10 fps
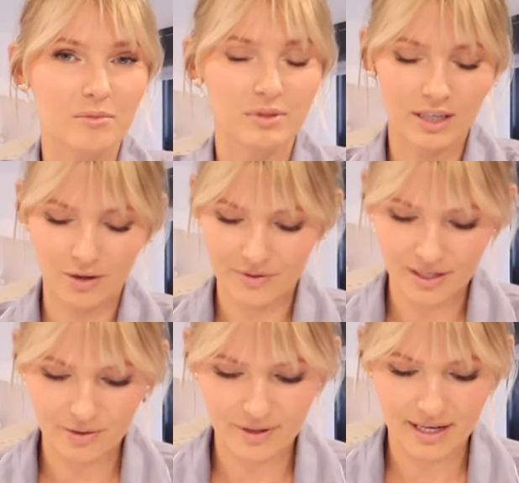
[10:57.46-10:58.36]
down below.
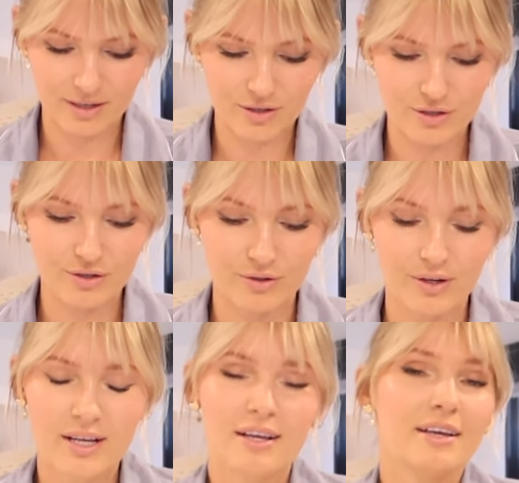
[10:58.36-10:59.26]
Thank you again to
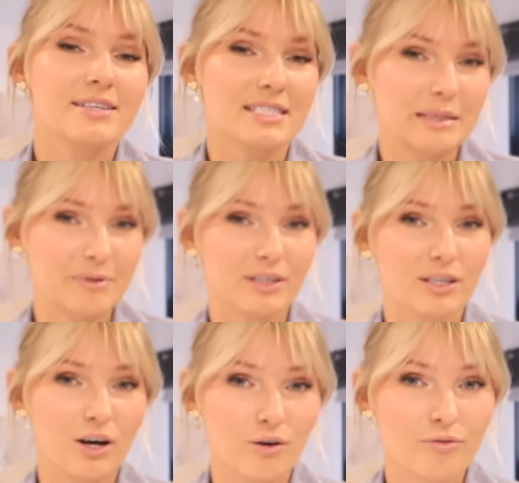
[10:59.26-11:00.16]
Sleep and
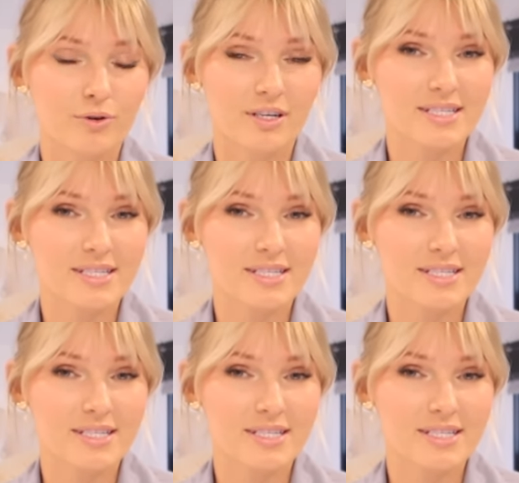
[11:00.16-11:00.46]
Glow for